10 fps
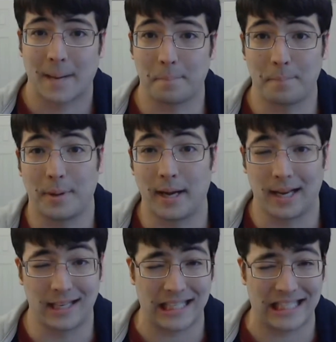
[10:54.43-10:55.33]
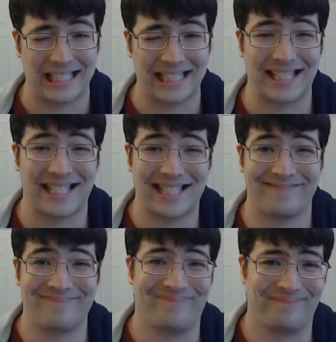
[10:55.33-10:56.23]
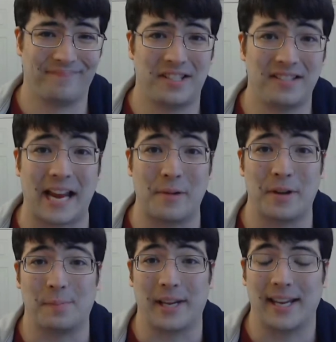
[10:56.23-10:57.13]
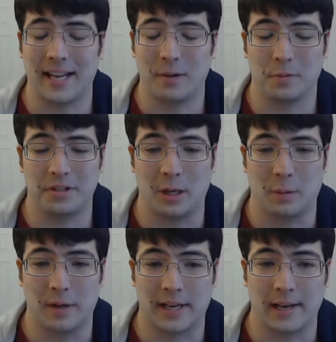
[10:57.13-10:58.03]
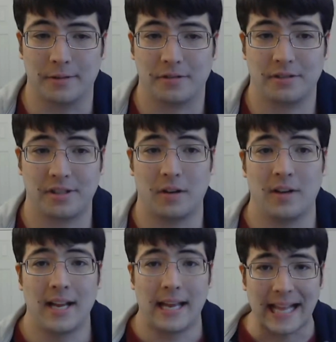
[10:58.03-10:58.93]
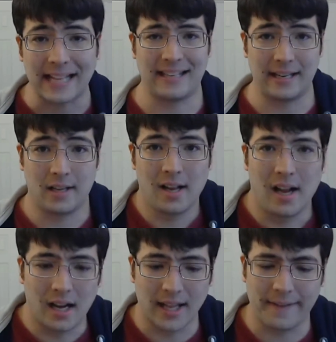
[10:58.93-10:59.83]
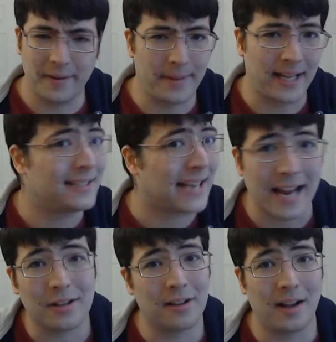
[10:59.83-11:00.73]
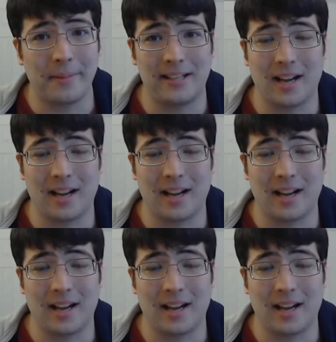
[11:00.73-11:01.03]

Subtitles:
But just stay with me, and we'll see where it goes. So that's it. 11 minutes. I don't know how many